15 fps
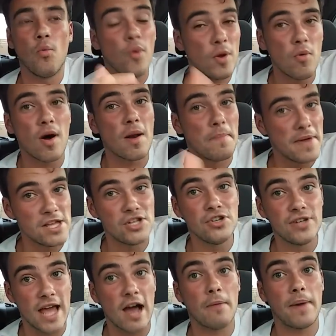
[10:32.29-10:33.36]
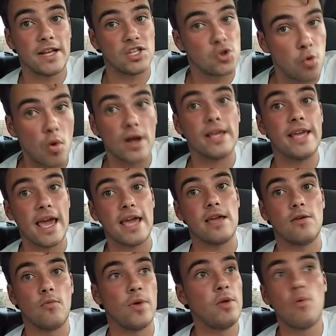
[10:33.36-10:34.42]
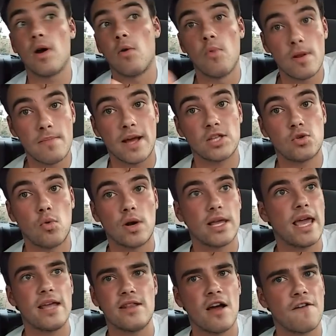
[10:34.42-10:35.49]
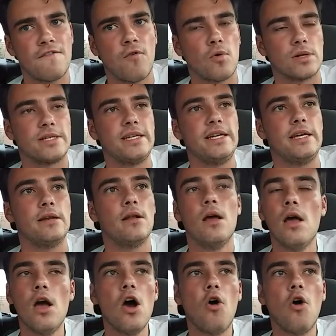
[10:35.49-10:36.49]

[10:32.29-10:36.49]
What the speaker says: We want to beat you down by 28. We want to win by 28, not 14.